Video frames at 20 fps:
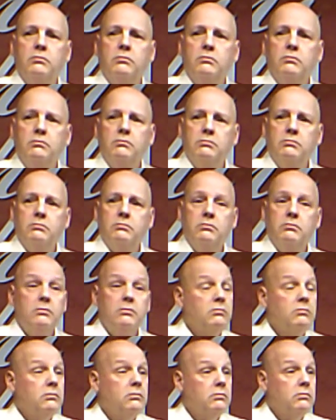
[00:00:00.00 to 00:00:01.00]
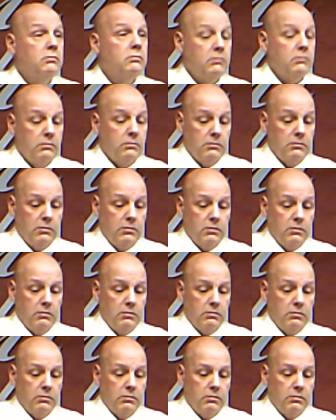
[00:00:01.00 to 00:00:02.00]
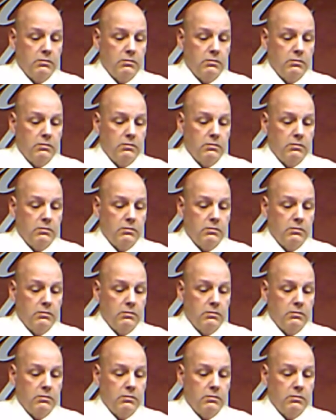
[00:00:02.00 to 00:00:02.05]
[no speech]